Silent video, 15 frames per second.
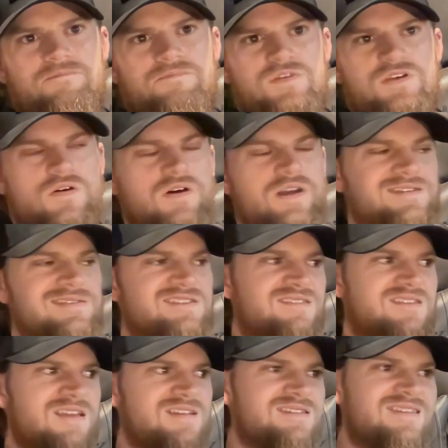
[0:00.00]

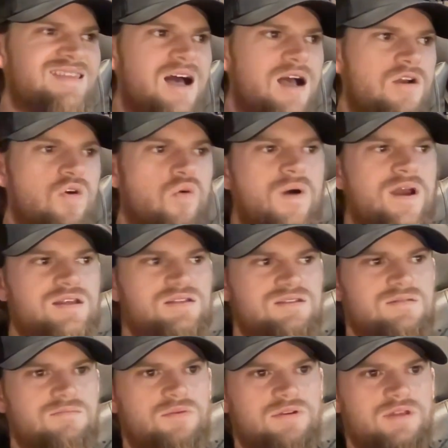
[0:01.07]
It's not quite as
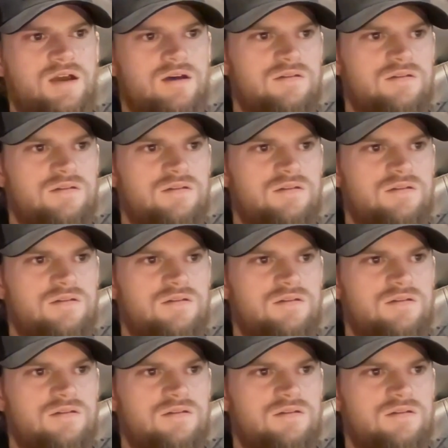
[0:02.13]
simple now.